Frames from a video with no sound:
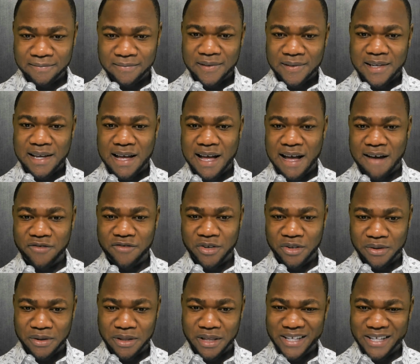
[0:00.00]
After your
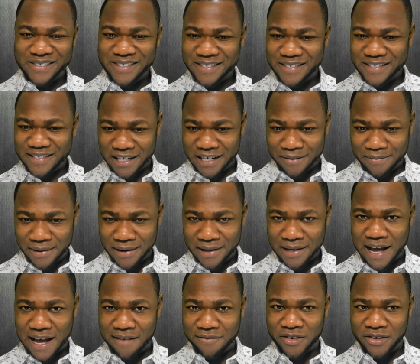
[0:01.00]
thesis statement,
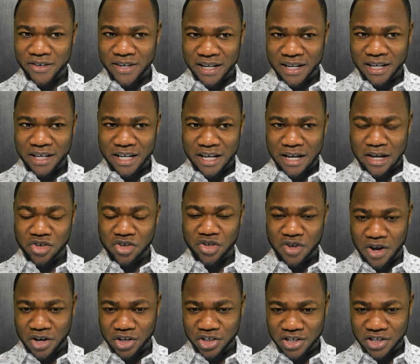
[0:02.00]
after the
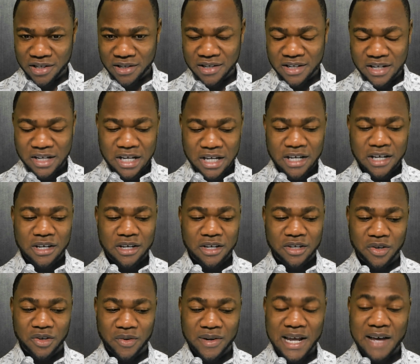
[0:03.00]
introduction, you
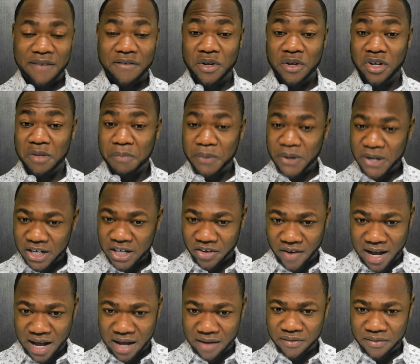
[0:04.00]
could have another
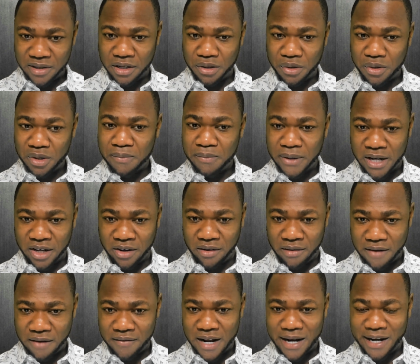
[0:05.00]
paragraph, a third
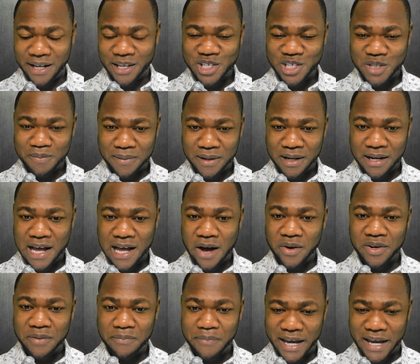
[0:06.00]
paragraph that explains how the
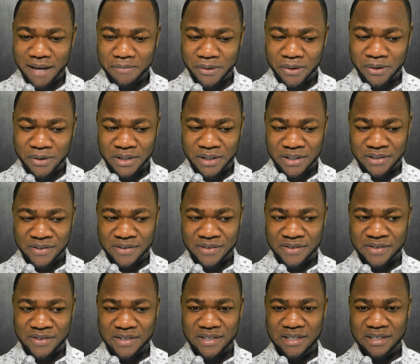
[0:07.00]
paper is
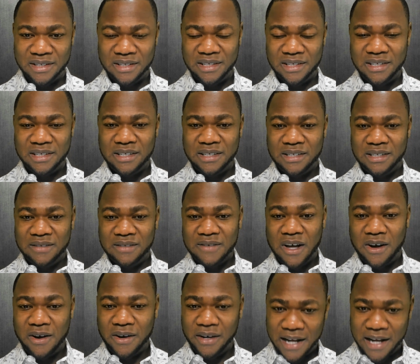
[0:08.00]

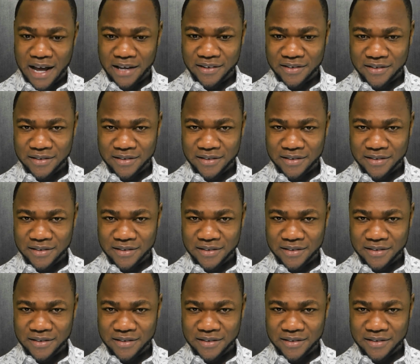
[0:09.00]
organized.